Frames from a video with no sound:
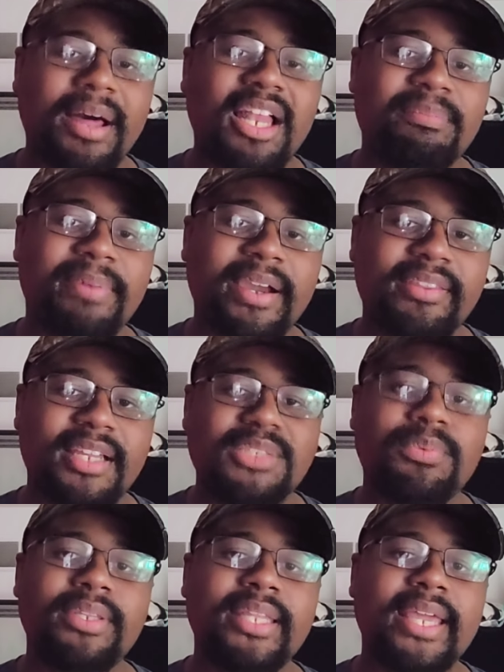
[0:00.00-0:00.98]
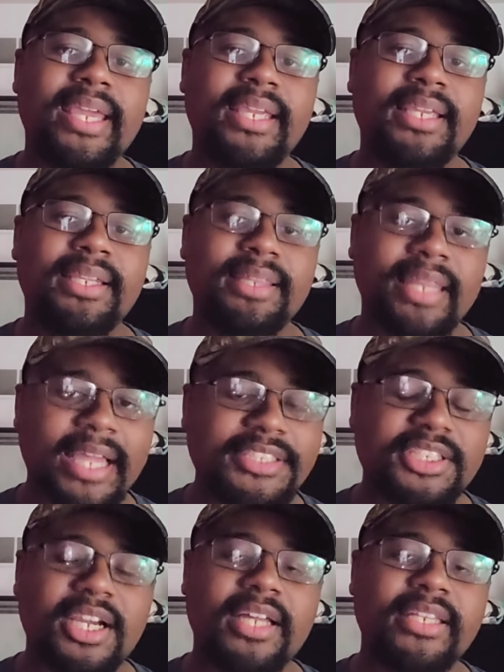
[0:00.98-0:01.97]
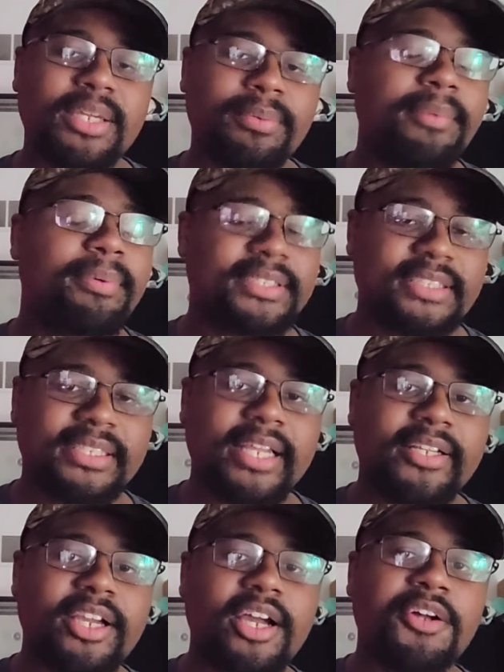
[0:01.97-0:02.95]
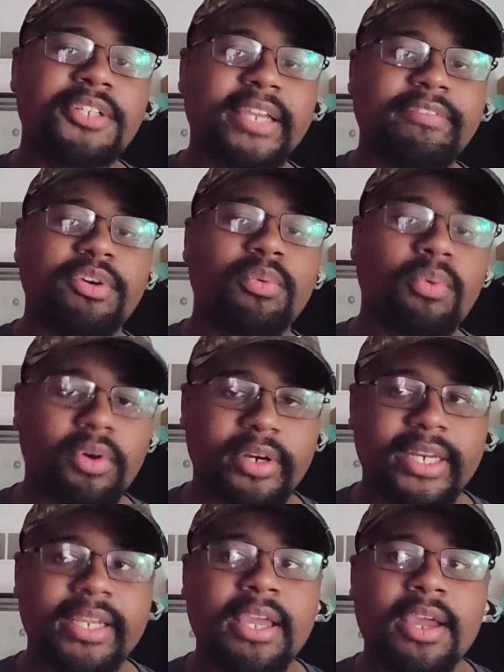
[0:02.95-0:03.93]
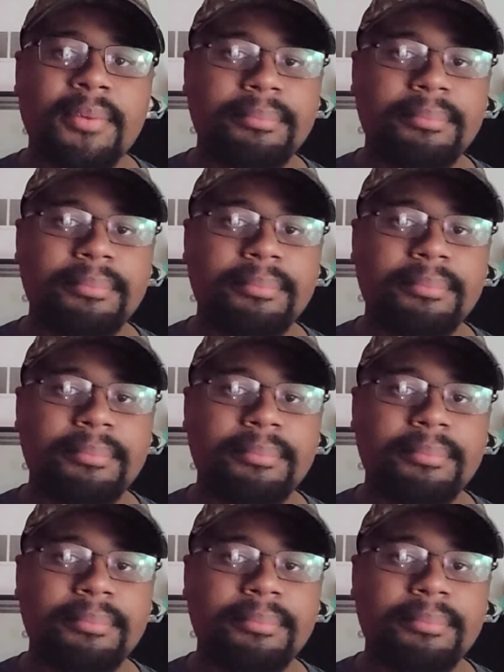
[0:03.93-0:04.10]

olive pythons, when they latch on, they will let you let go, give you a warning,